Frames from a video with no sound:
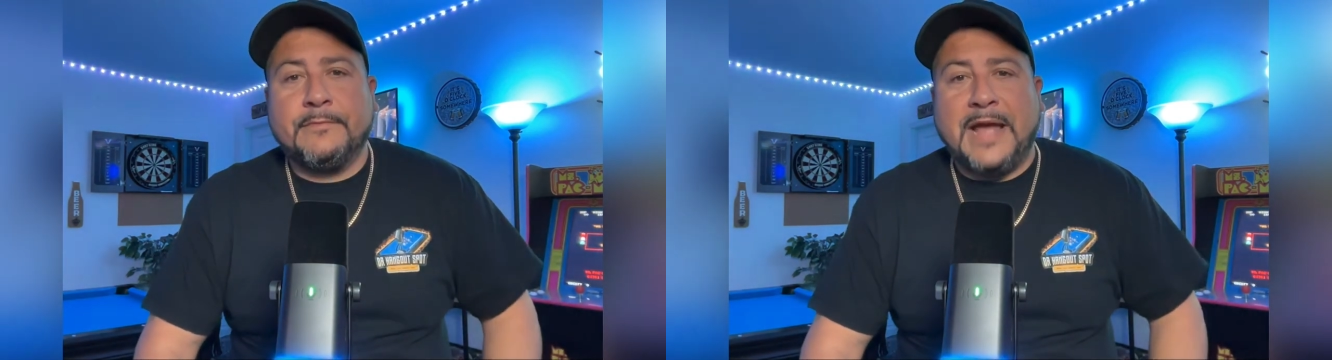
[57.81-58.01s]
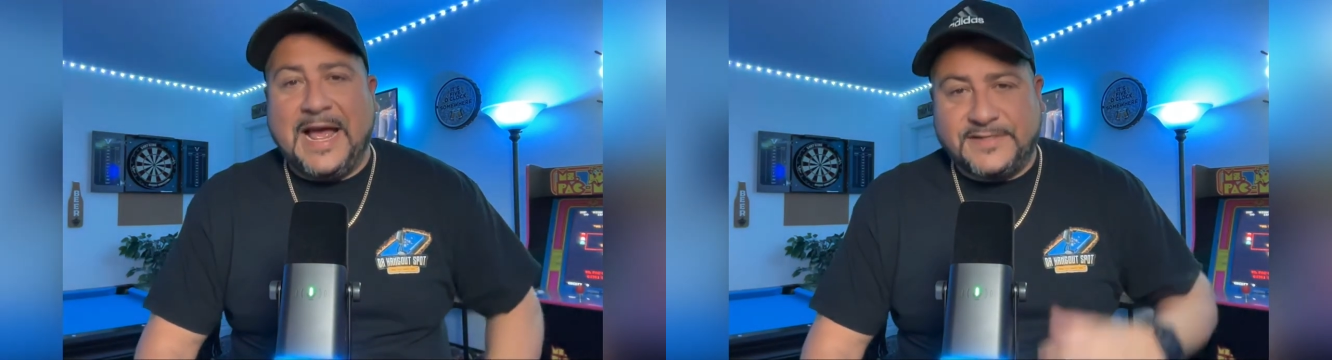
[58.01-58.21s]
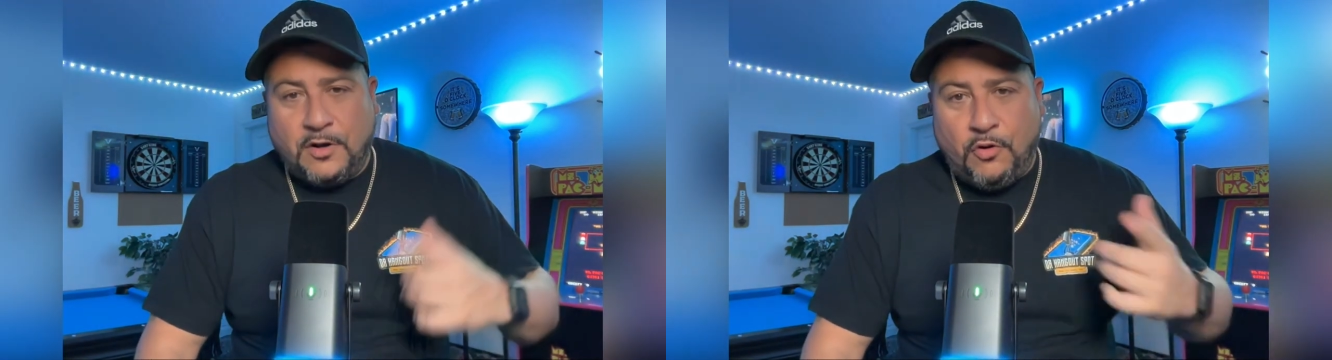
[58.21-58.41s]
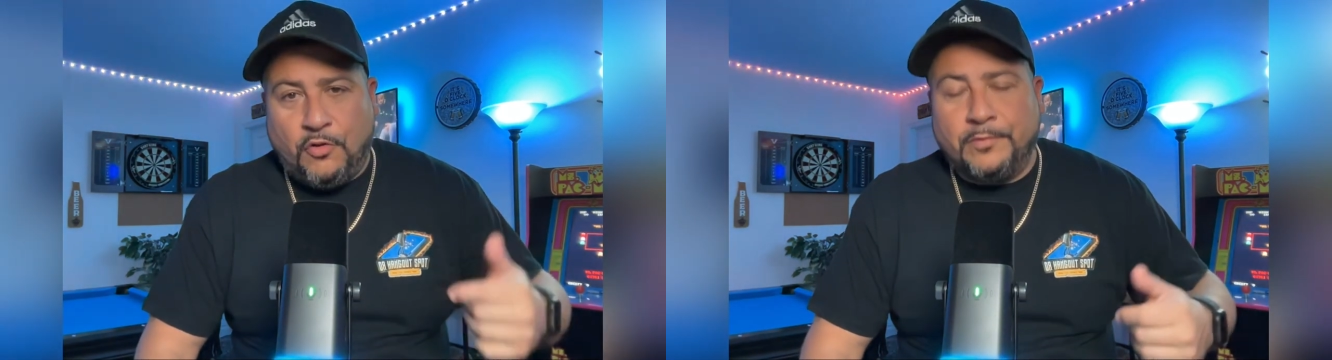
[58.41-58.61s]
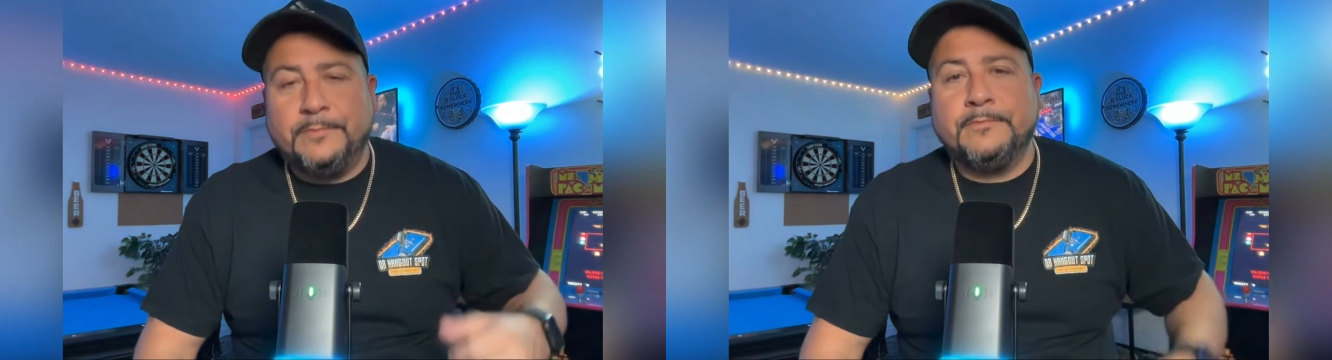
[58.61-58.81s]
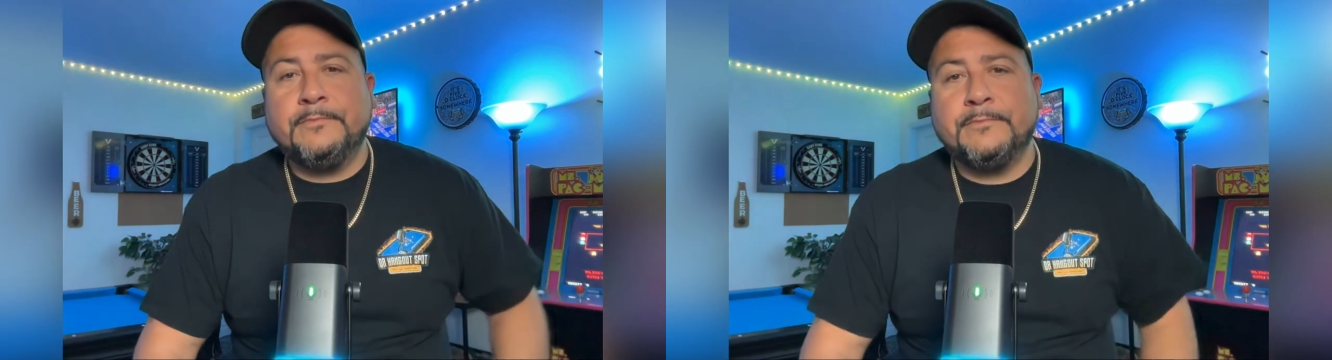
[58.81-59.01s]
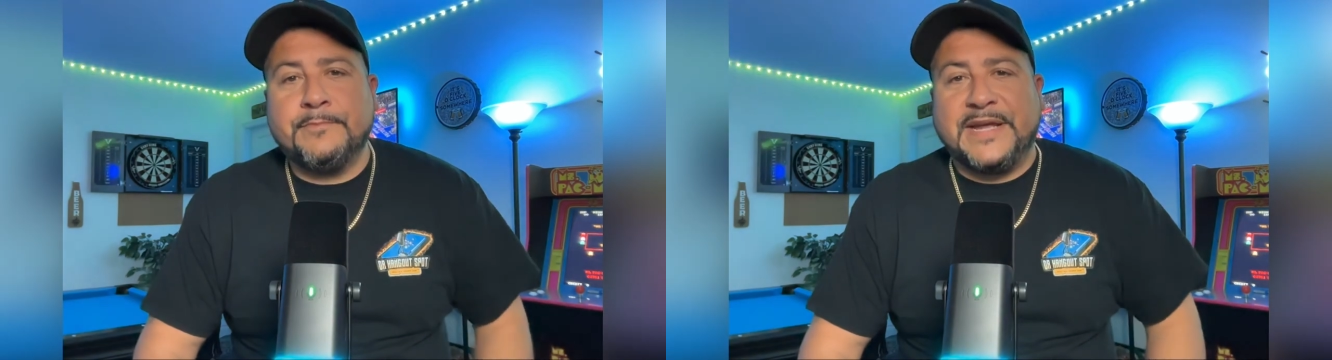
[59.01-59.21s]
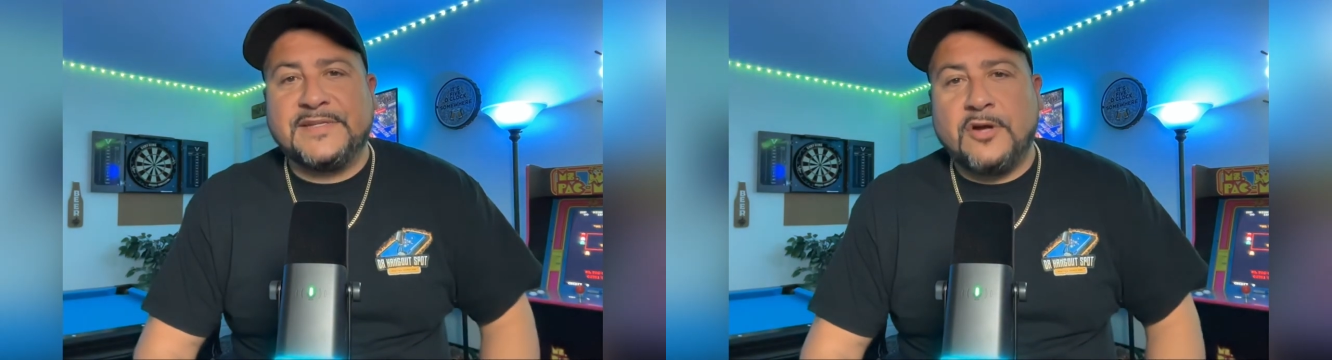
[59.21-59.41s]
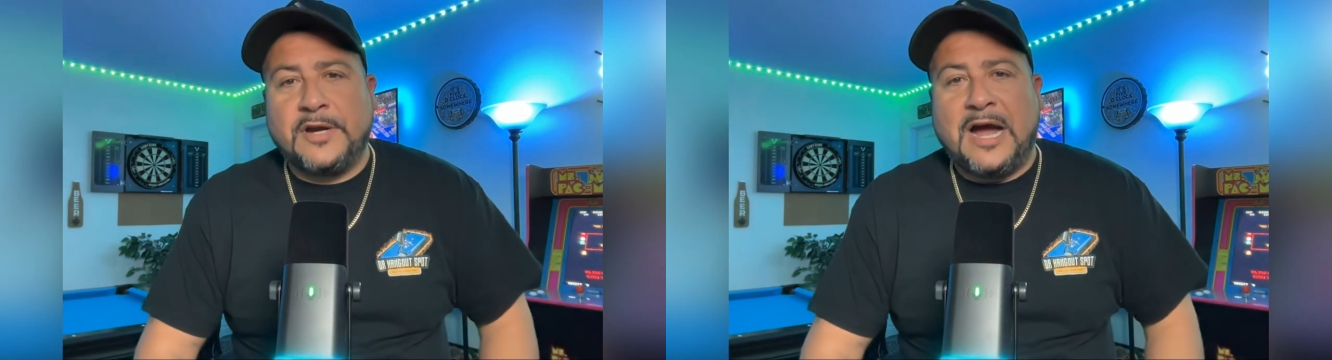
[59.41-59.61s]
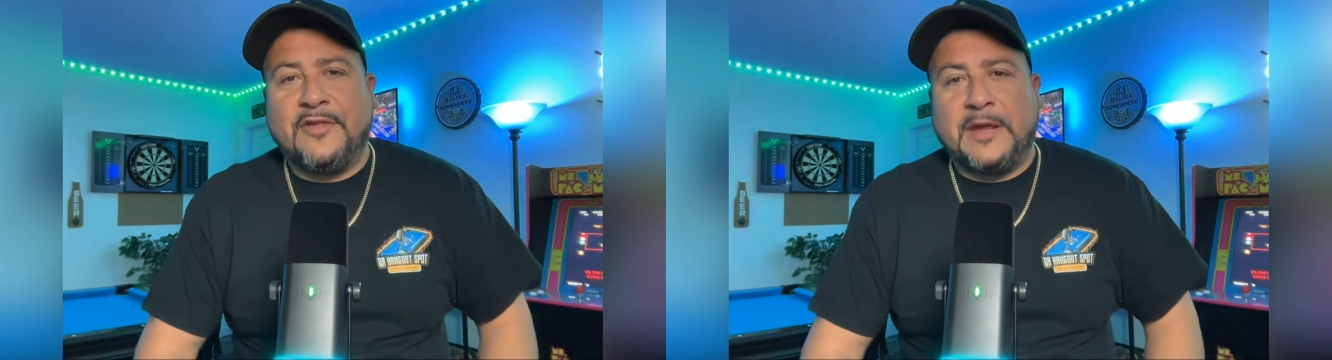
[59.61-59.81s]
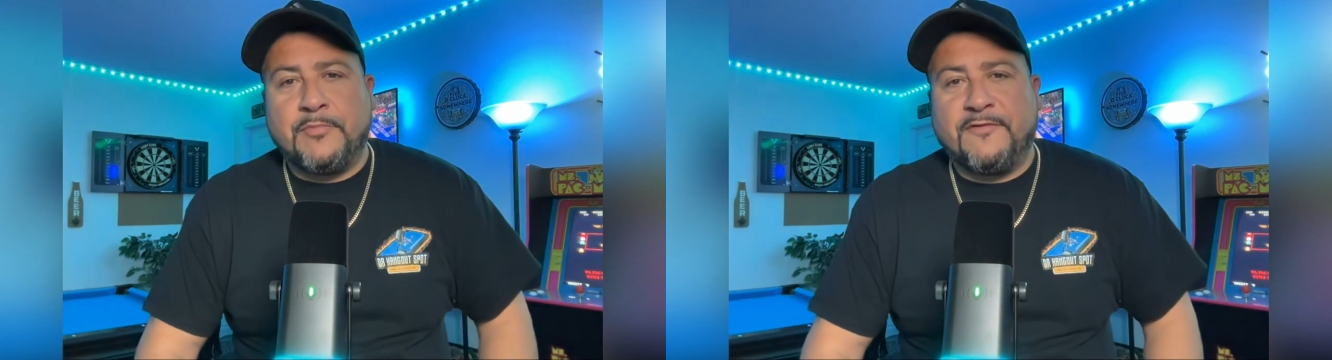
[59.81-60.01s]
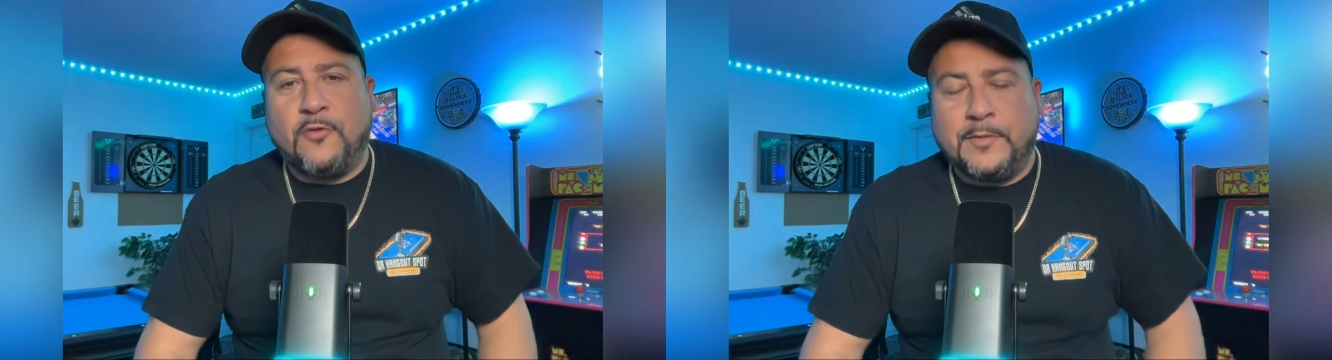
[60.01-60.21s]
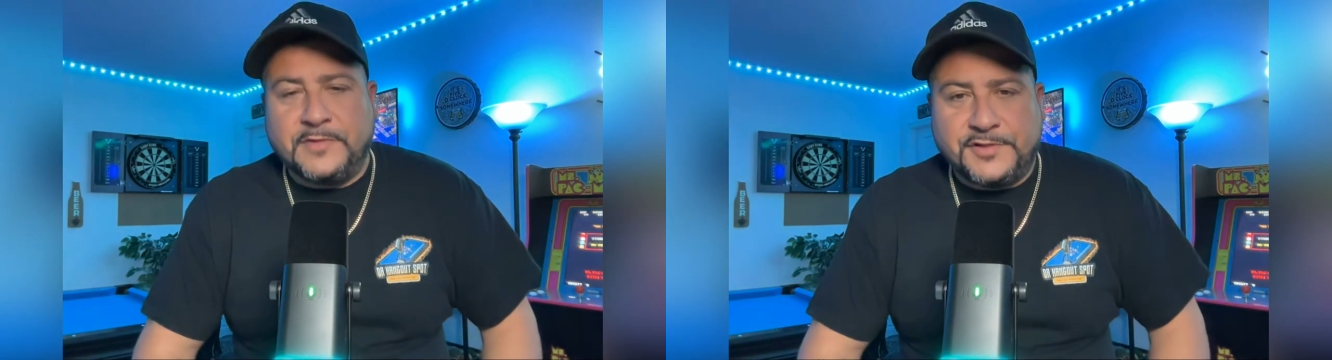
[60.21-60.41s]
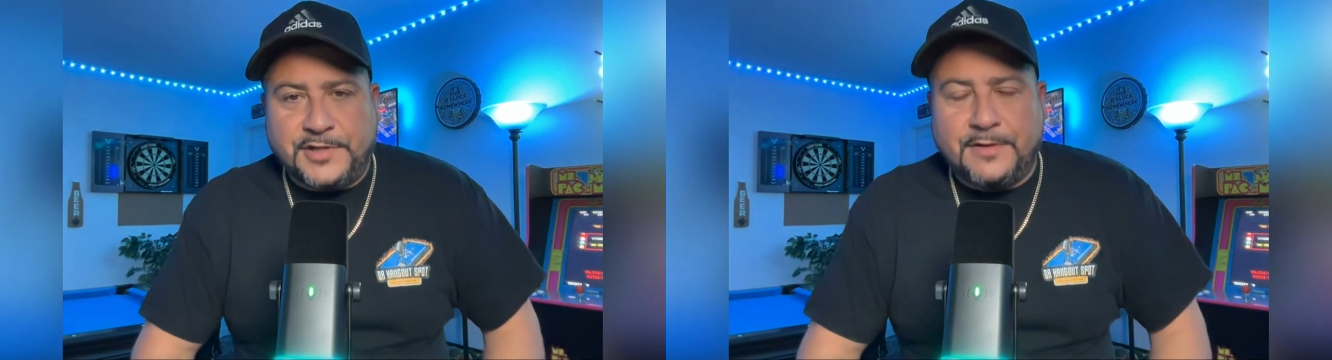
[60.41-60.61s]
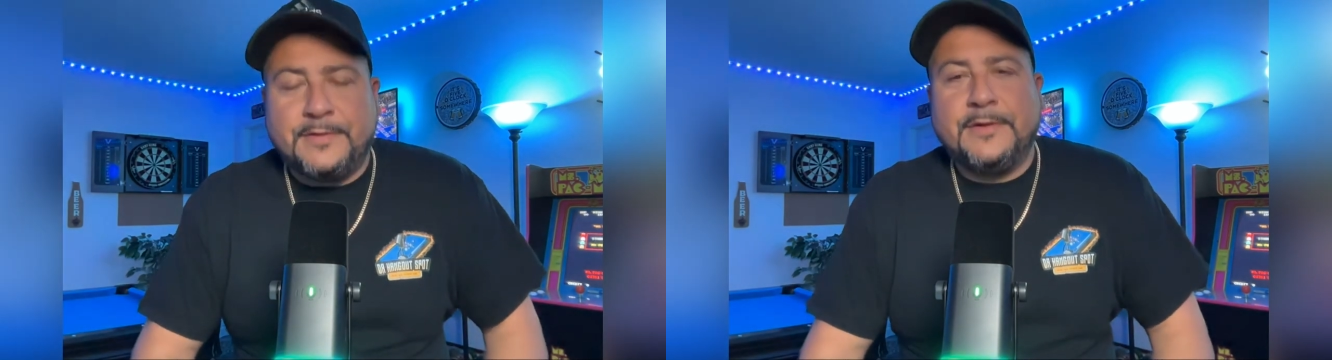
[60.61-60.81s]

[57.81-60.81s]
as a whole based on how they performed this year.